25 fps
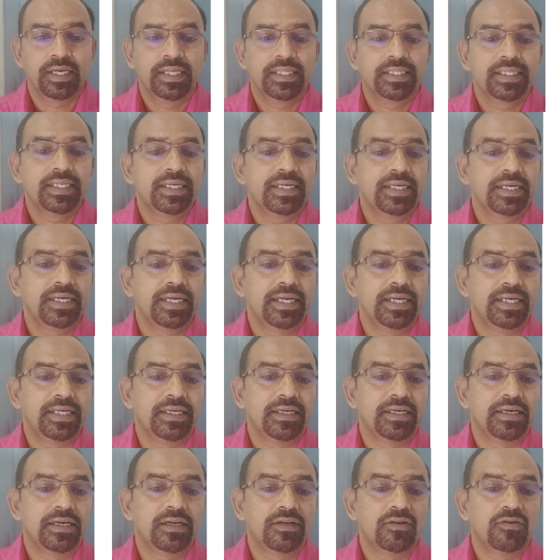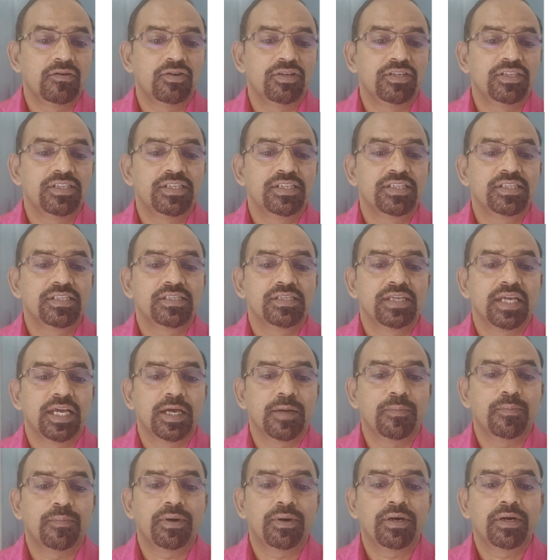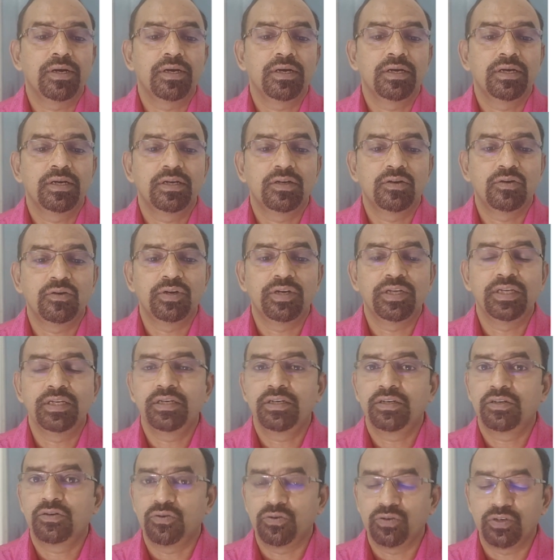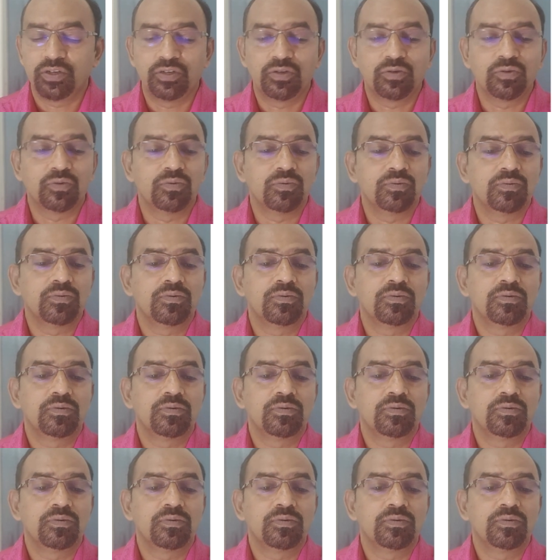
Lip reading: Then date 26 April 2022.